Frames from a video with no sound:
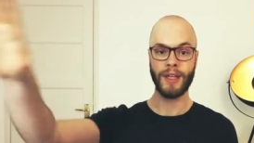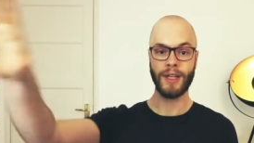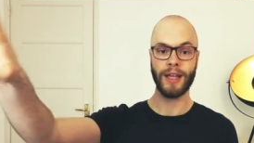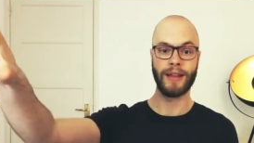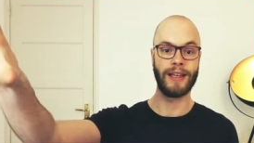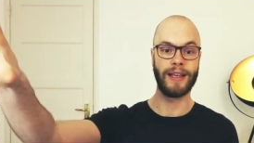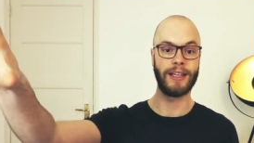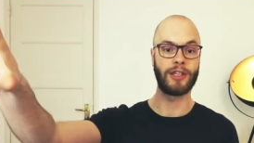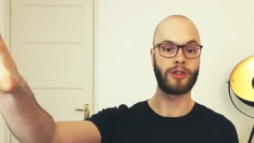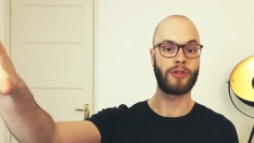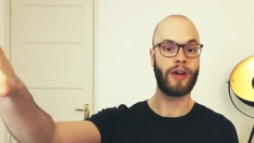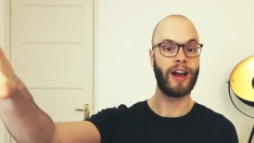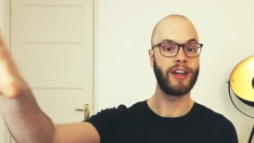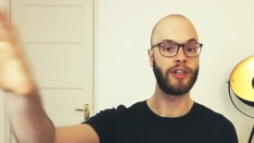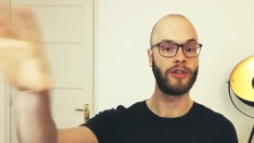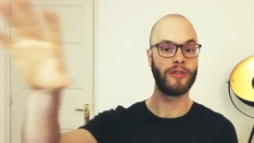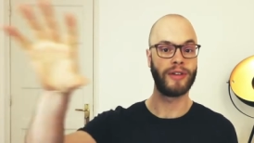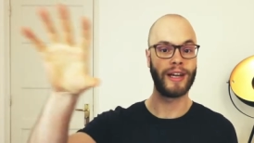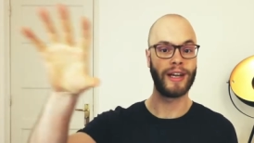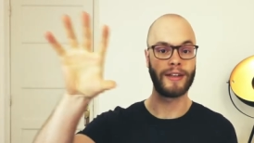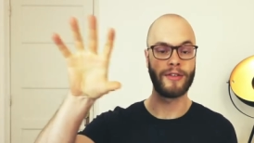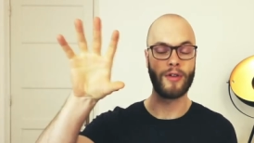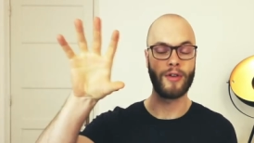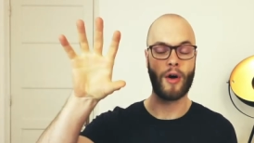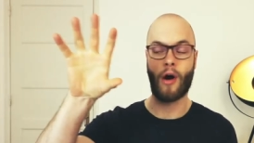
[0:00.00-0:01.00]
They try to
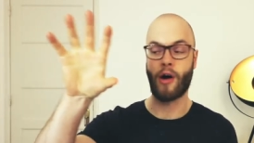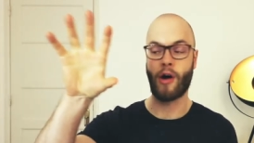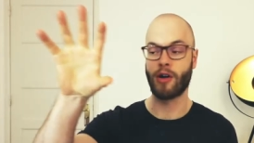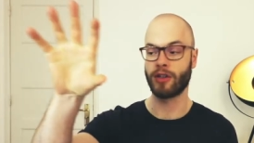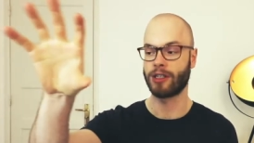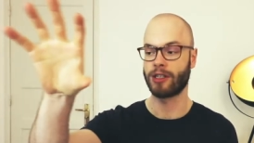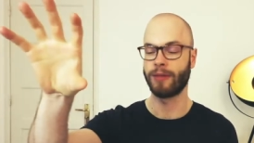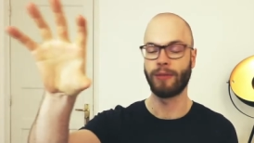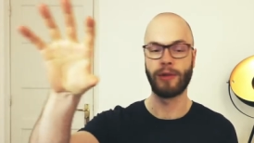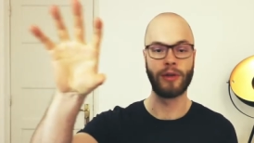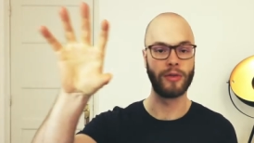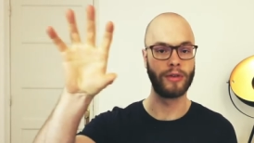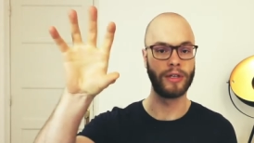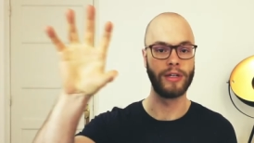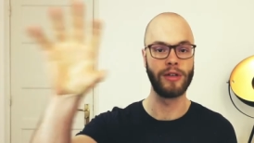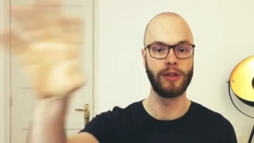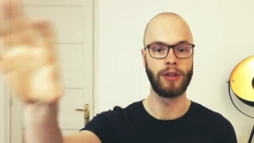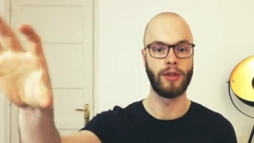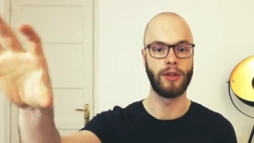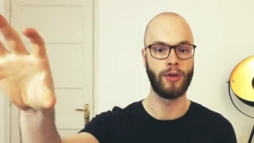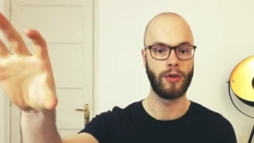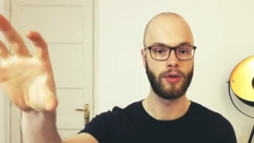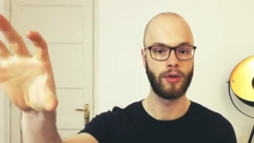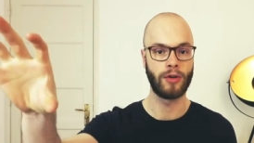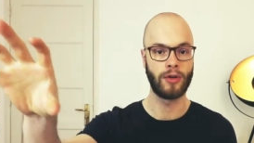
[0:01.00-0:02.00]
get an awesome looking
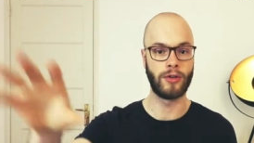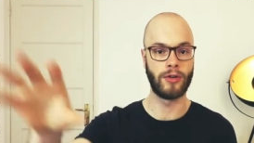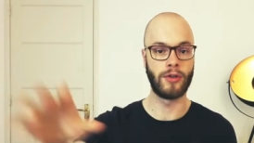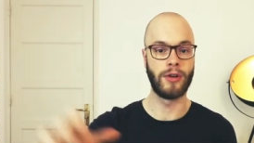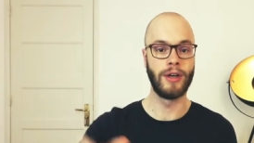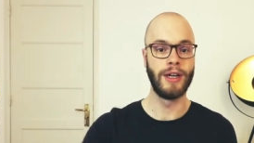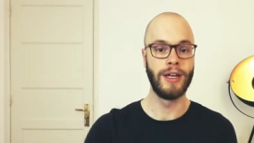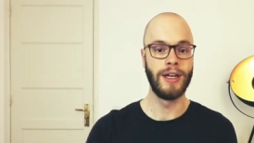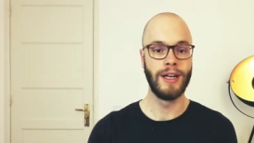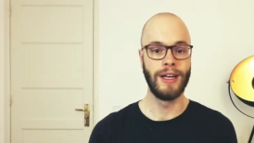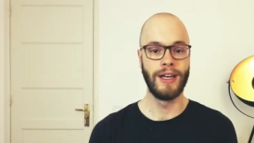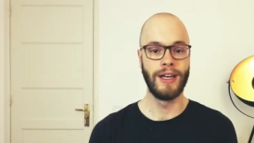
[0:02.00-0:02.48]
logo,